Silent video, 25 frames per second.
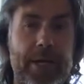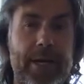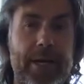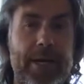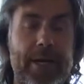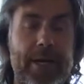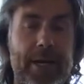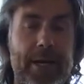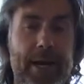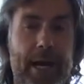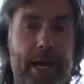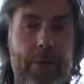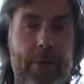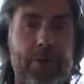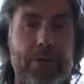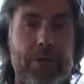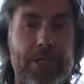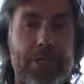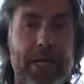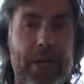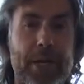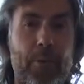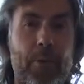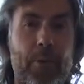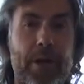I would
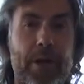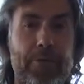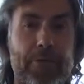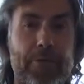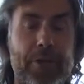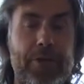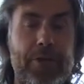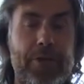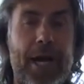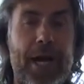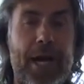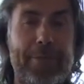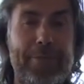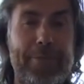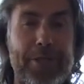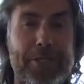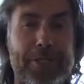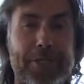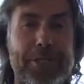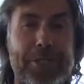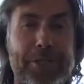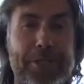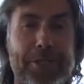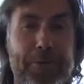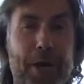say, one of the diamonds
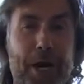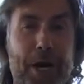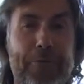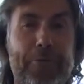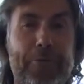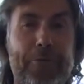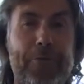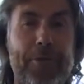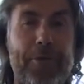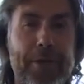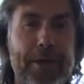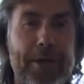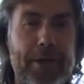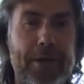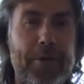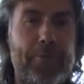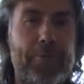in the rough for